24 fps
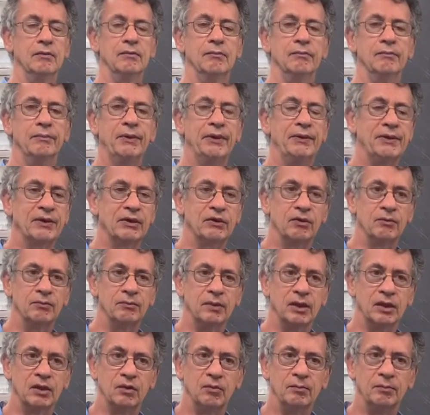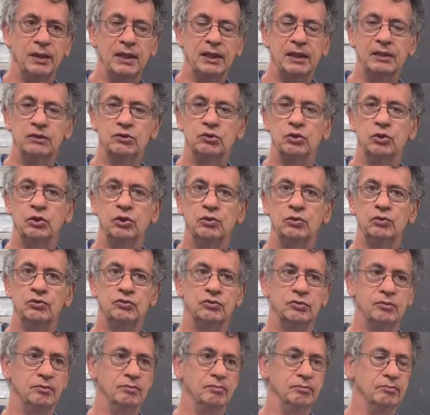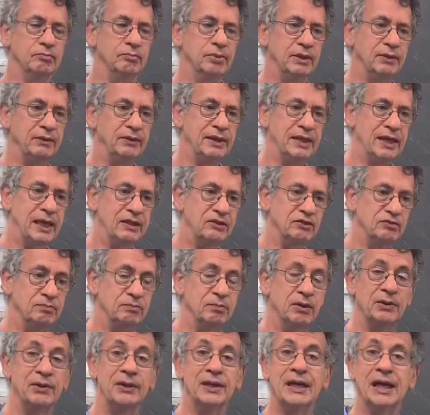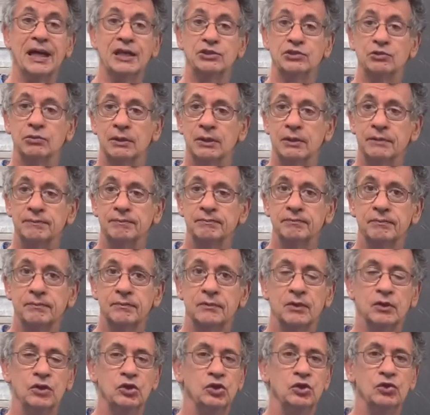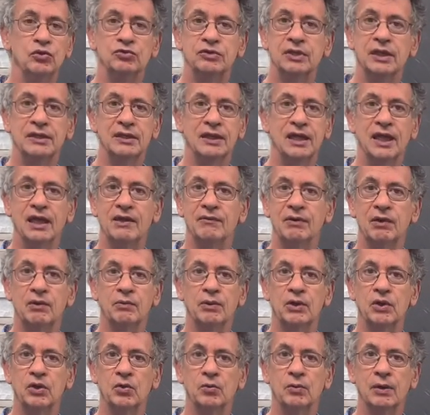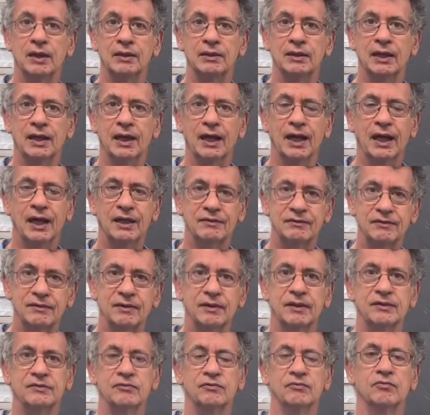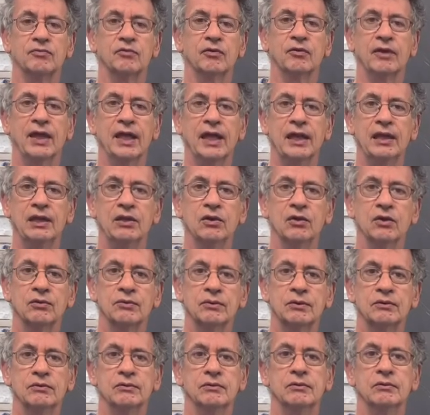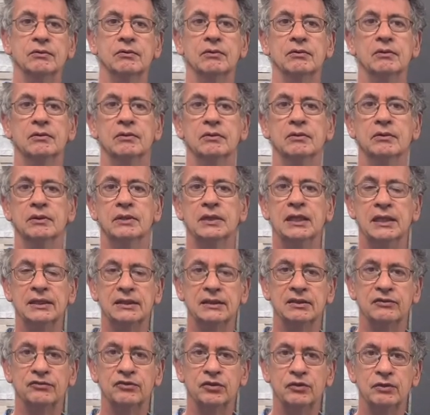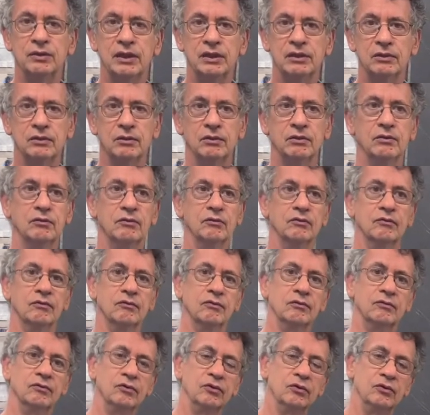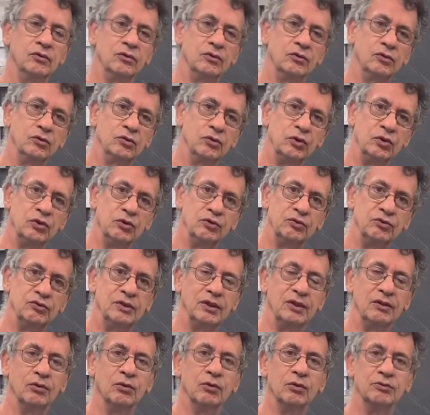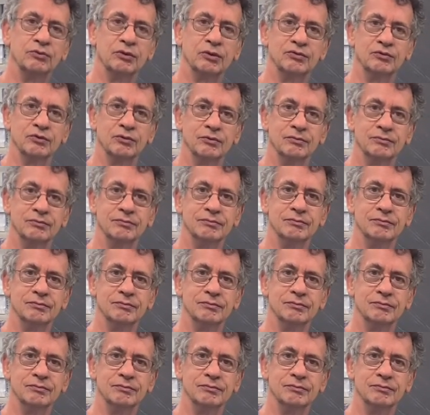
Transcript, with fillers: Very con convenient to use, very nice, very natural. Use it everywhere you want. Ask us for any other details you need to use the Ultrastone.